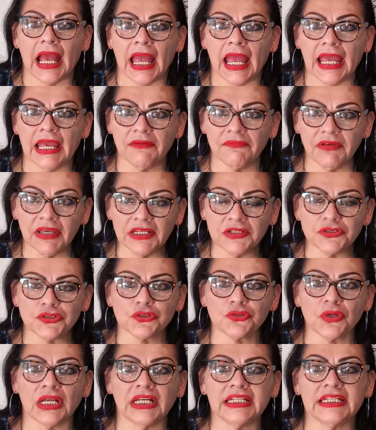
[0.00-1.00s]

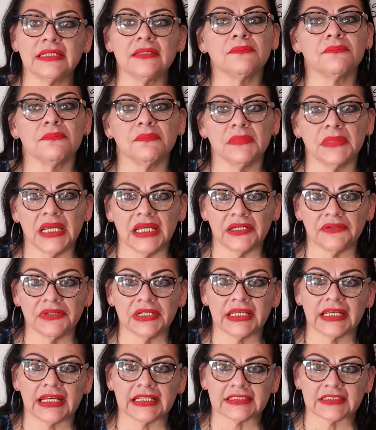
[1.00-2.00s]
Eventually,
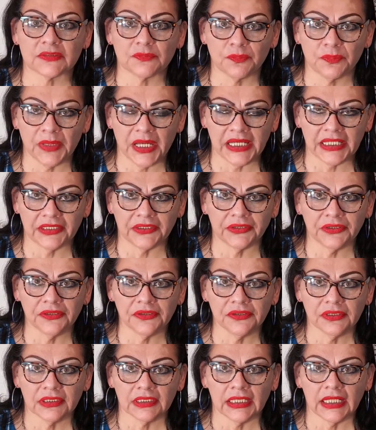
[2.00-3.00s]
Mary gets
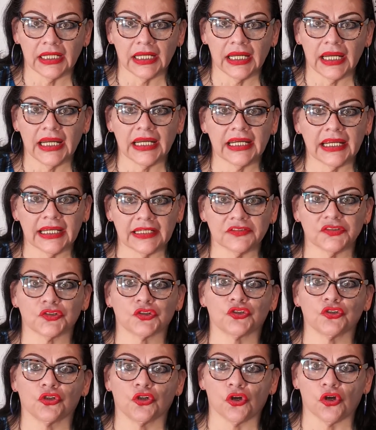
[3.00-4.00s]
better and gets
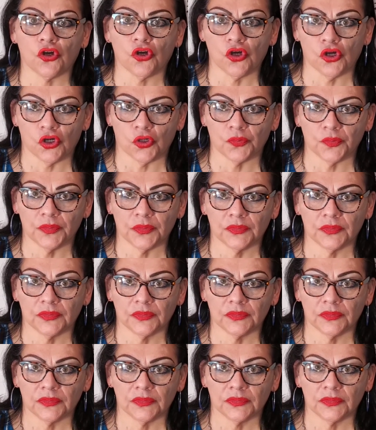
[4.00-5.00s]
to go home.
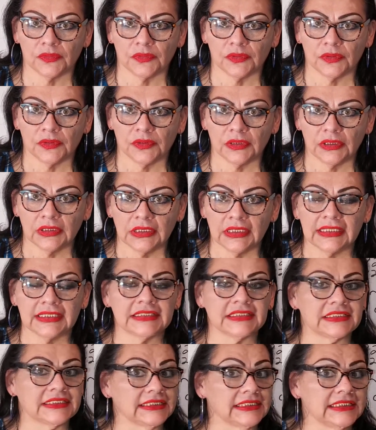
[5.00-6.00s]

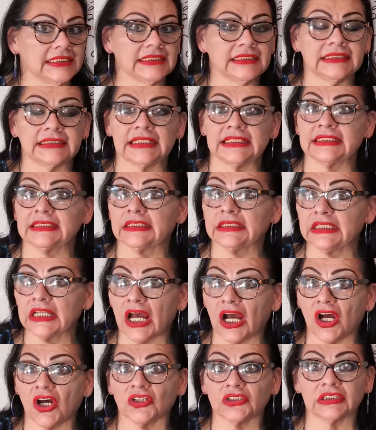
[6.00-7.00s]
She did
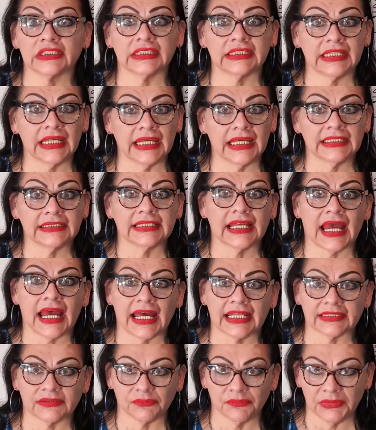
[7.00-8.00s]
not get
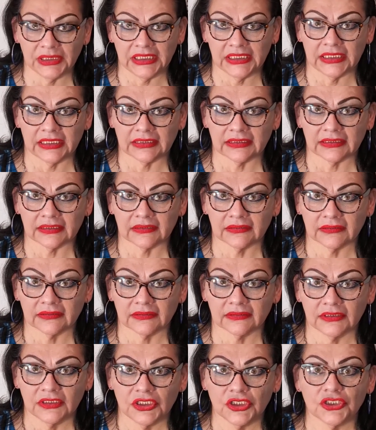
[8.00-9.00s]
admitted.
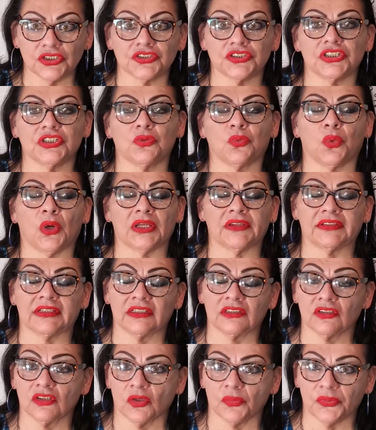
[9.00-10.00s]
She was
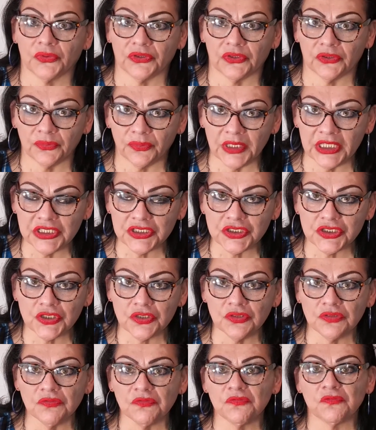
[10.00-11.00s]
in
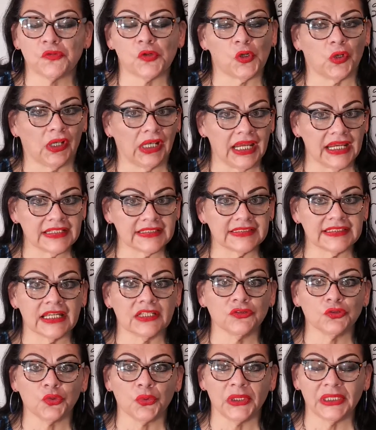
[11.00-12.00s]
observation for less
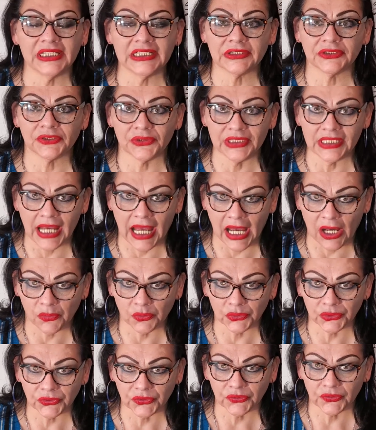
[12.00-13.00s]
than 23
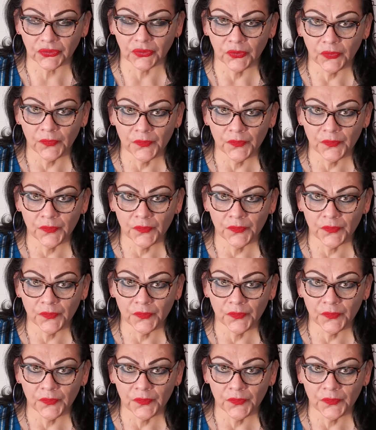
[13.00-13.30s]
hours.